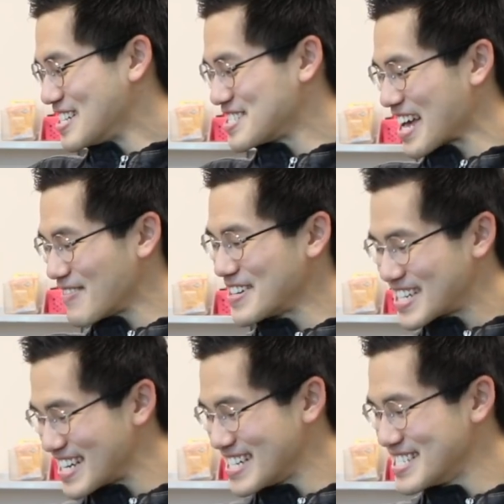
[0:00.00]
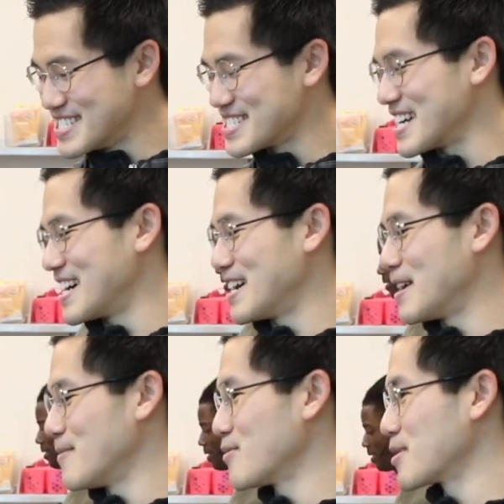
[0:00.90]
sandwiches.
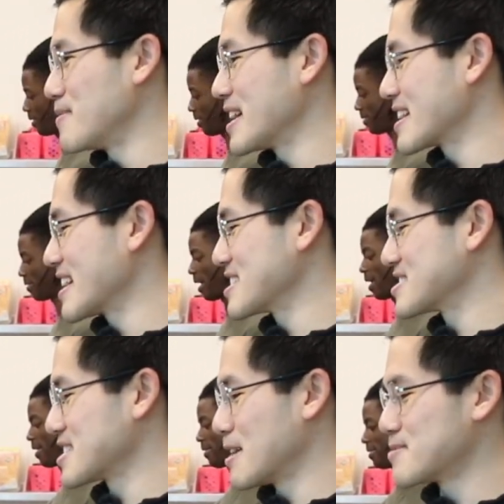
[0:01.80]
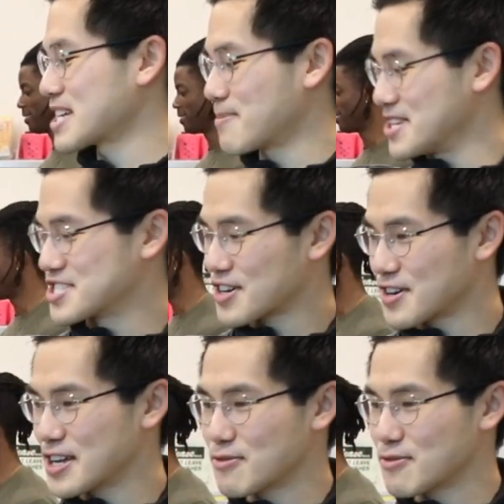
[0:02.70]
We're making some Japanese curry.